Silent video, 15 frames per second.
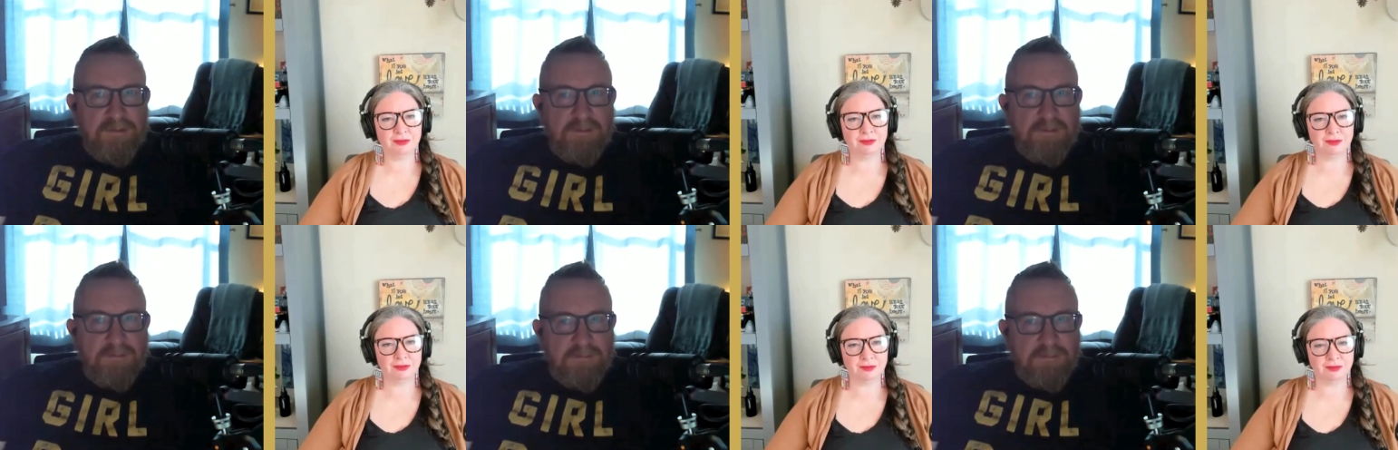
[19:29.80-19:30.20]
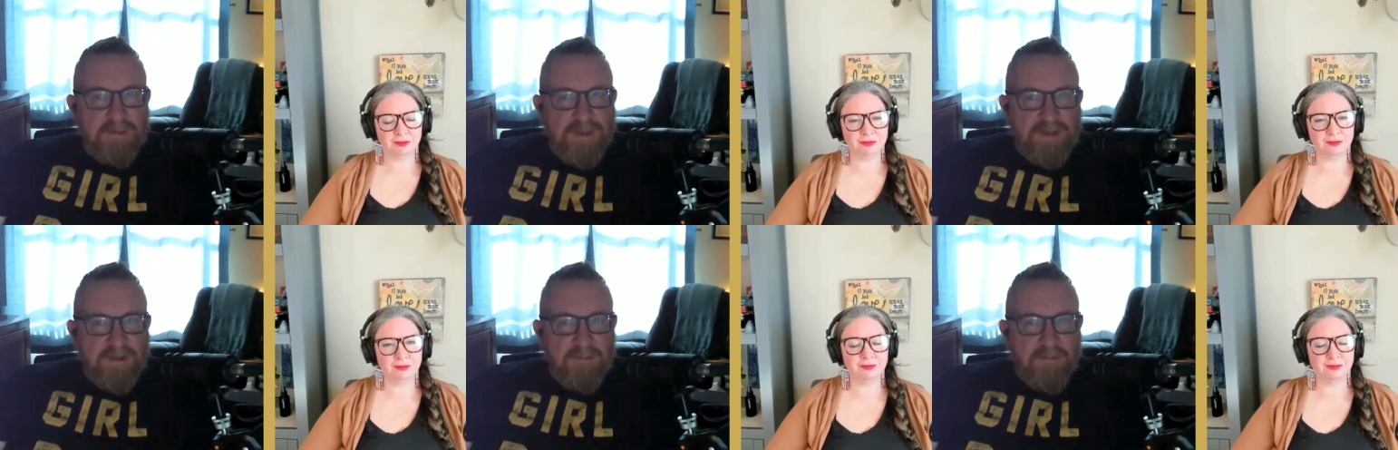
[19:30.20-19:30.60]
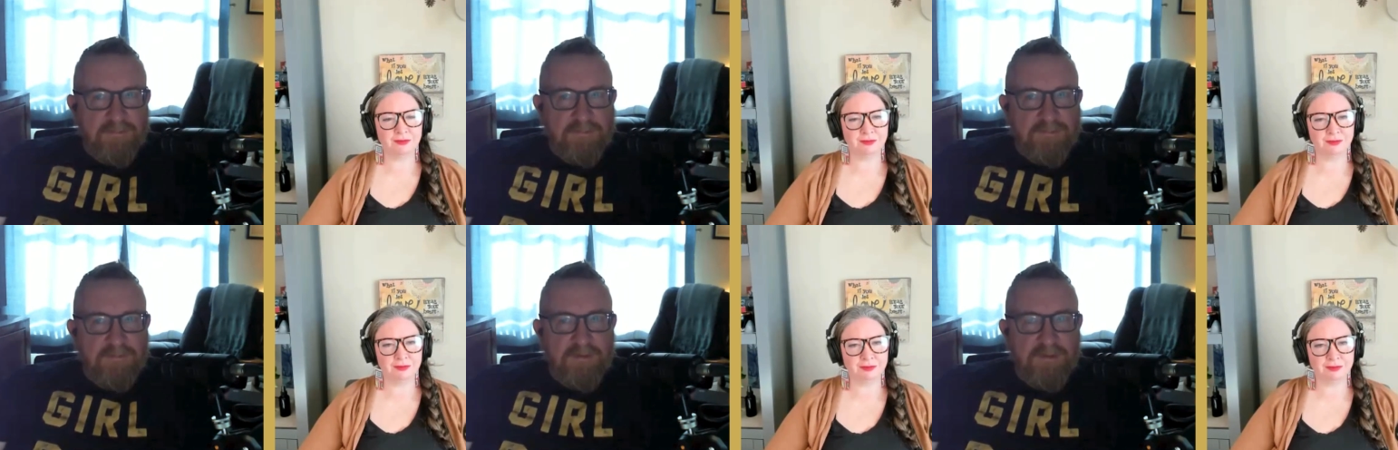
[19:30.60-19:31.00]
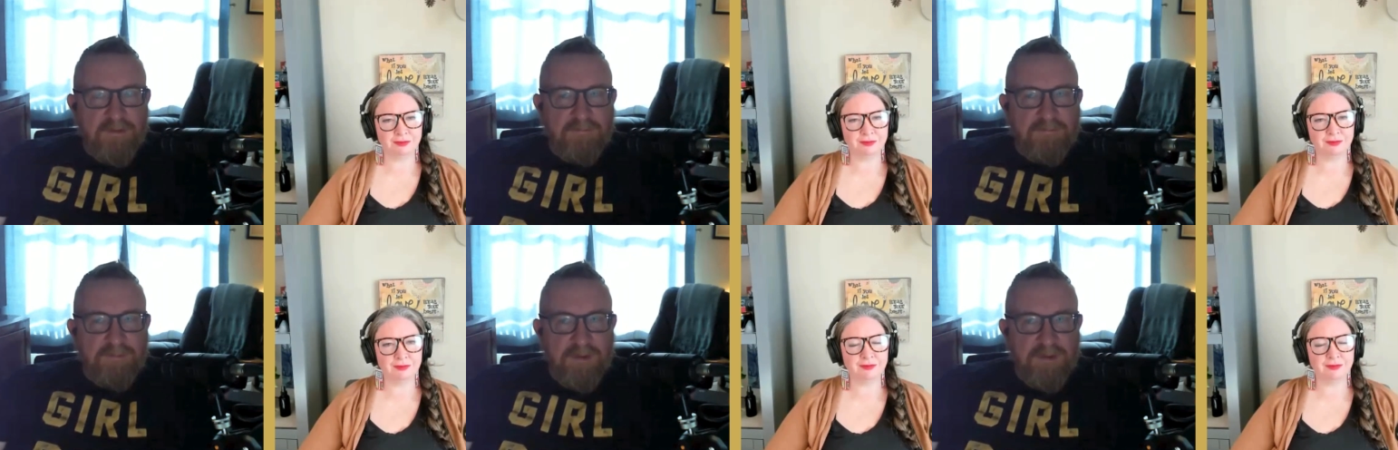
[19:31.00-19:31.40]
Speaker 1: the bounds
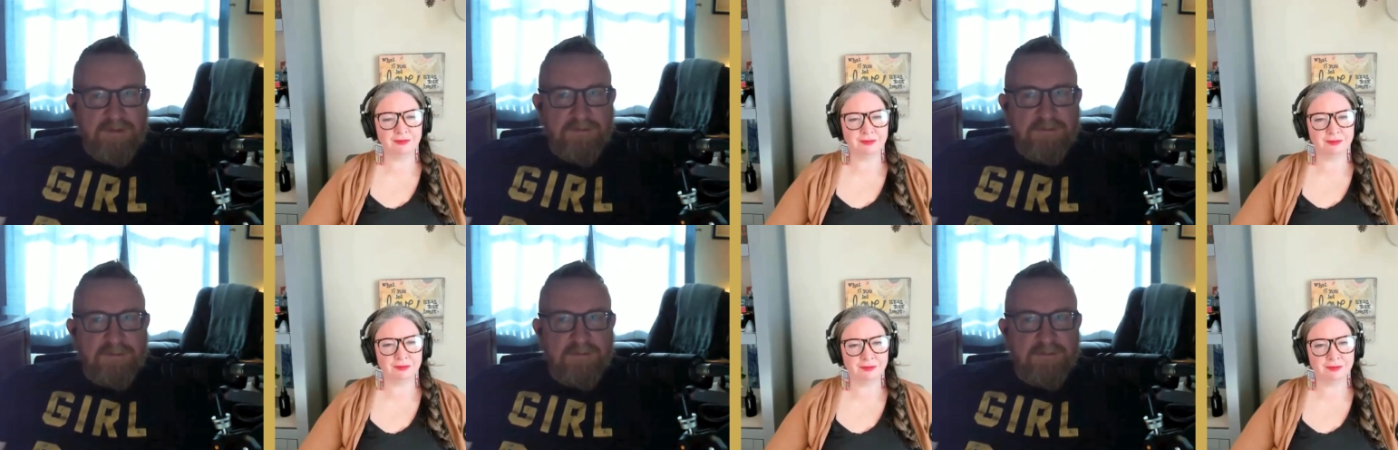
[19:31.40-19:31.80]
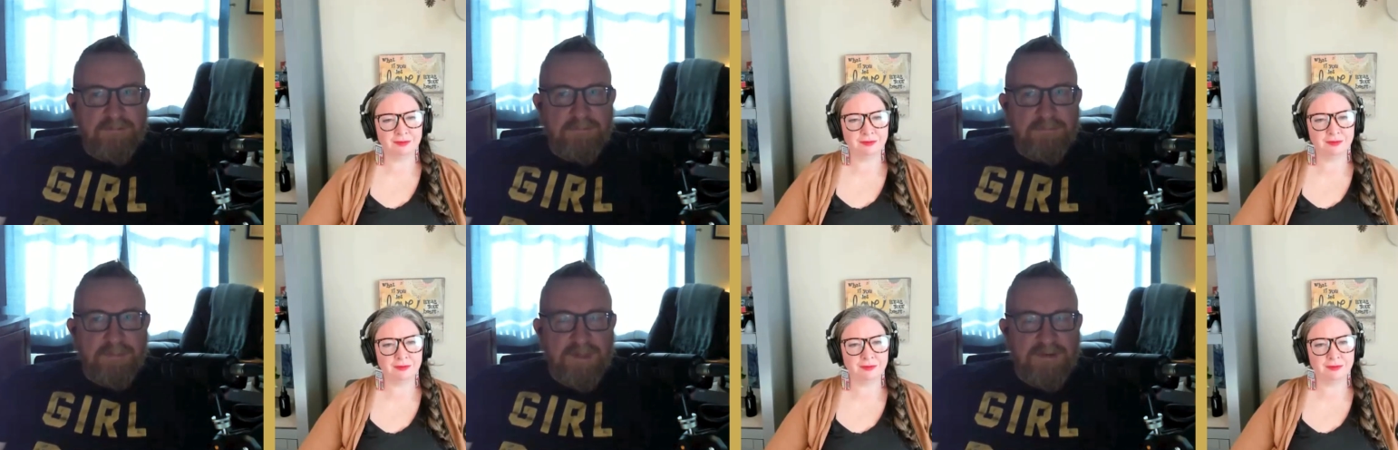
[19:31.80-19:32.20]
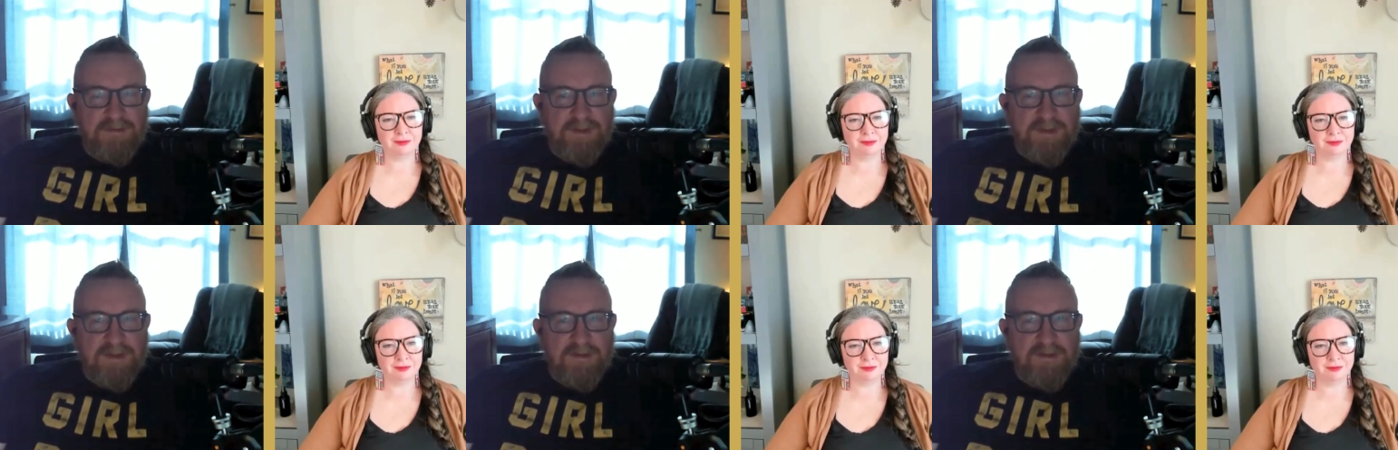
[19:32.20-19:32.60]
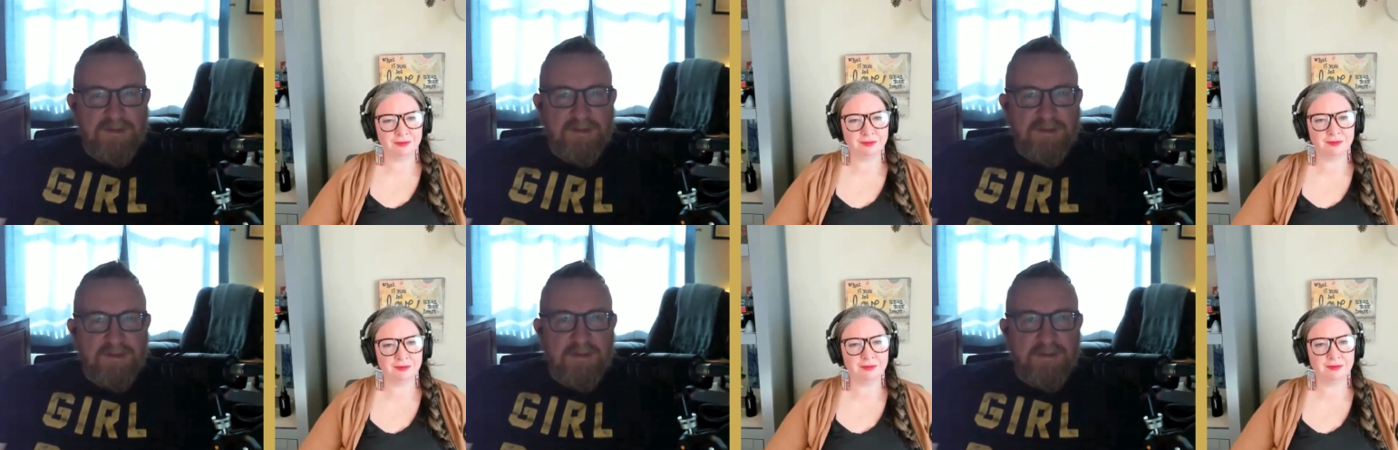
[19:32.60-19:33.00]
of us
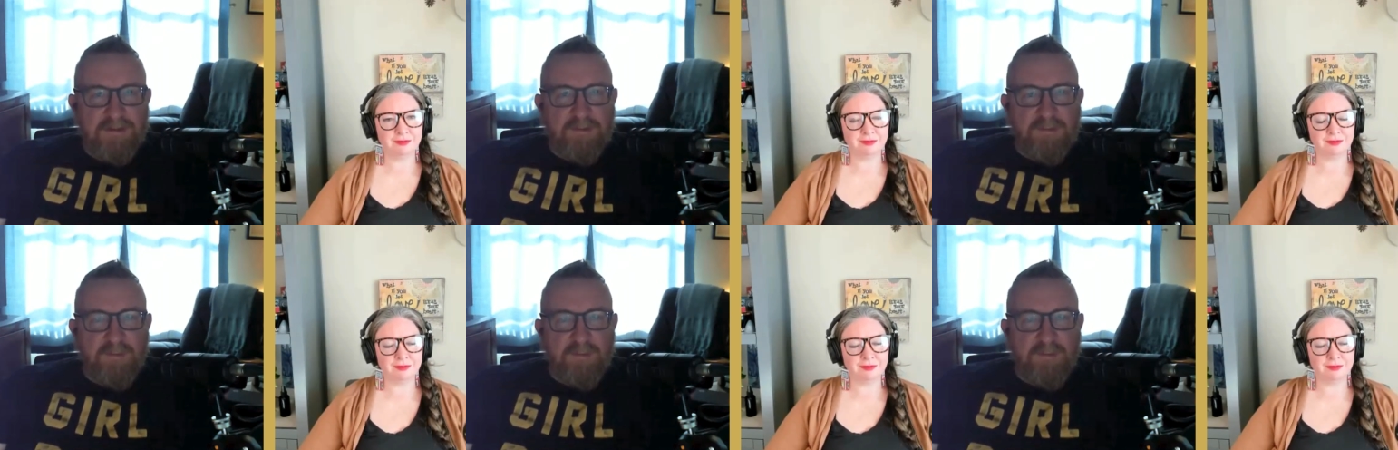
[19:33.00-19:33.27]
maintaining and